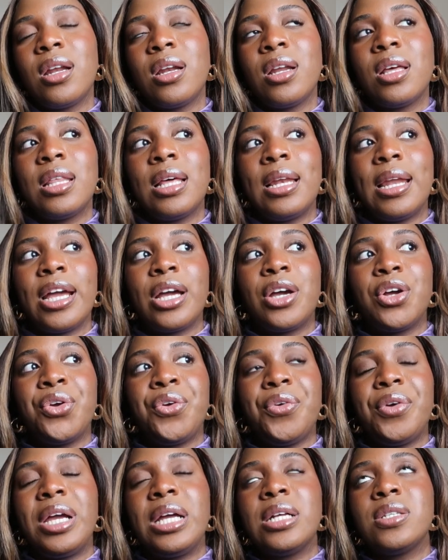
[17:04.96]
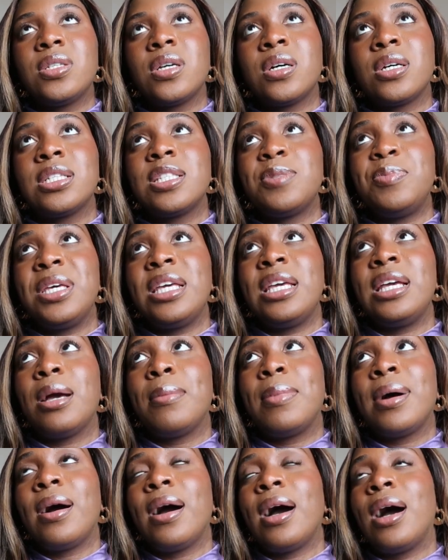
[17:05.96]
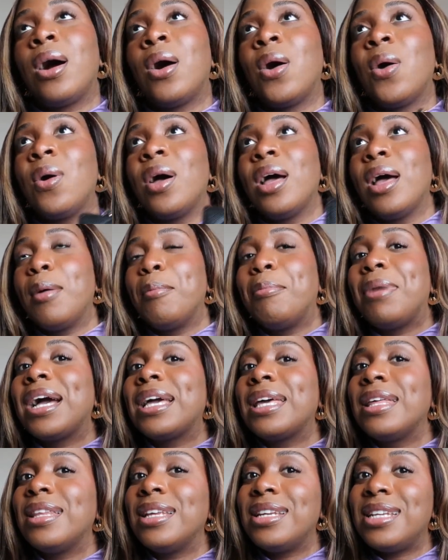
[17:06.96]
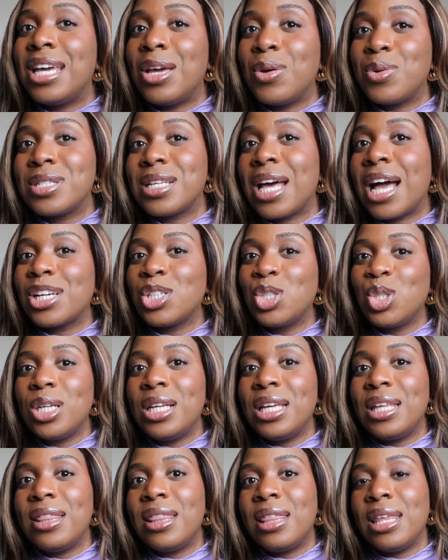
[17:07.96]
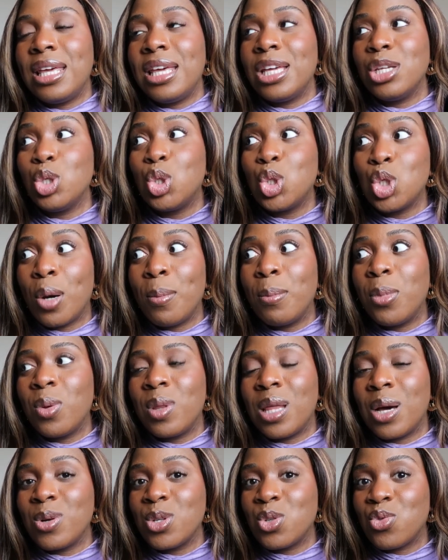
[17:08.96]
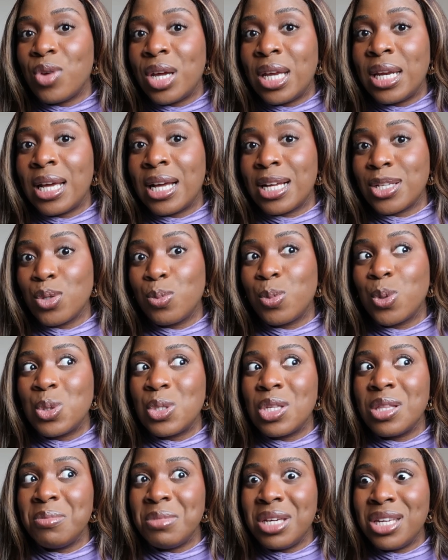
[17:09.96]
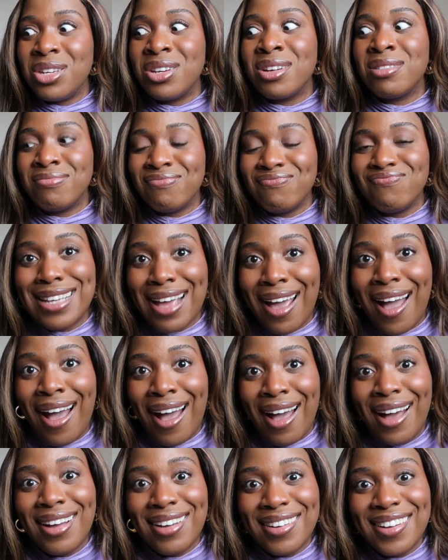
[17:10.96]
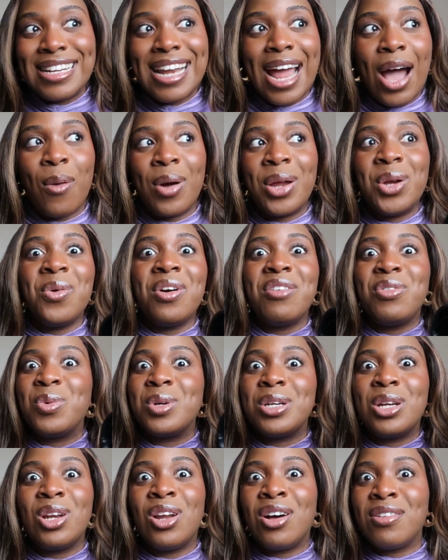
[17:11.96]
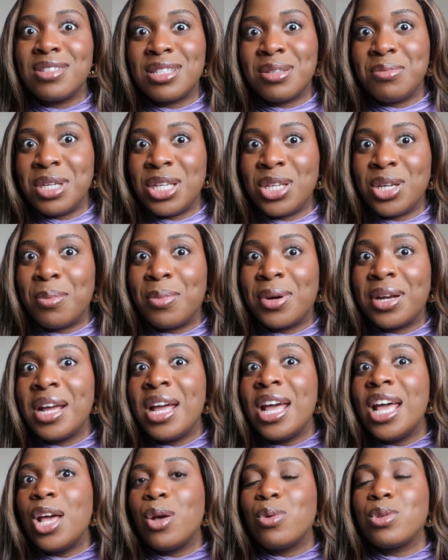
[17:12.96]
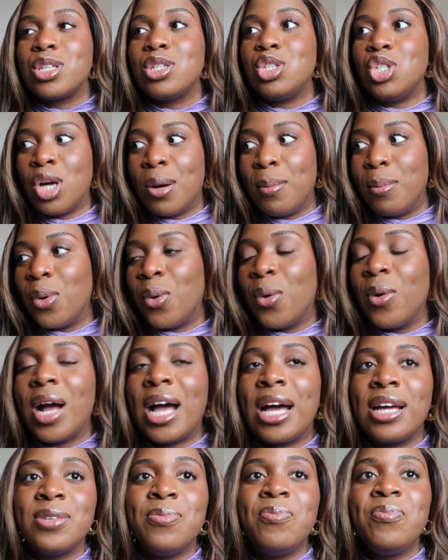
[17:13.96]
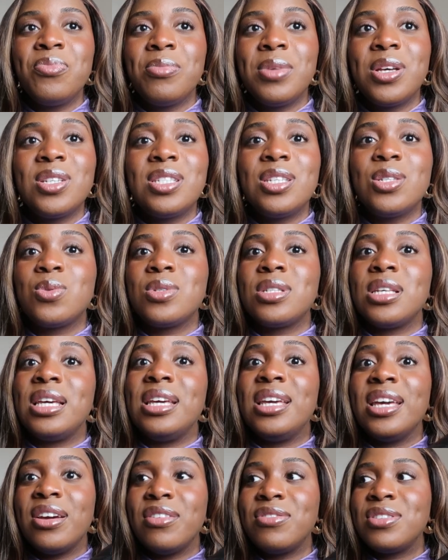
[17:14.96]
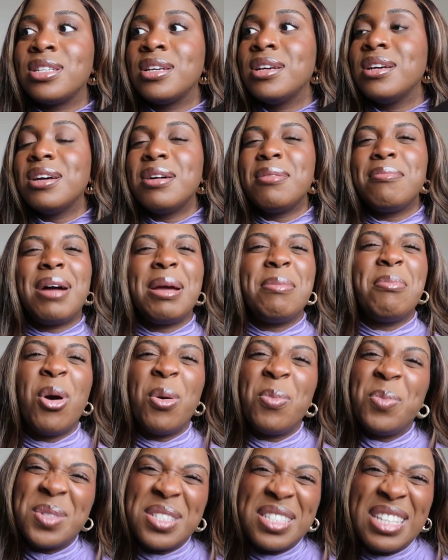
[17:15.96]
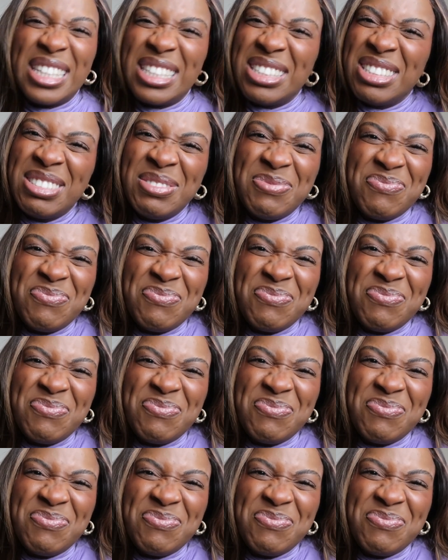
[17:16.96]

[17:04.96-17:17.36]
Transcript: another like creator speaking about how back in the day it was actually the jumbo that was reigning as opposed to the medium. Yeah, now I know everyone loves the medium, but it was the jumbo. And because this was a gift, my mom was like,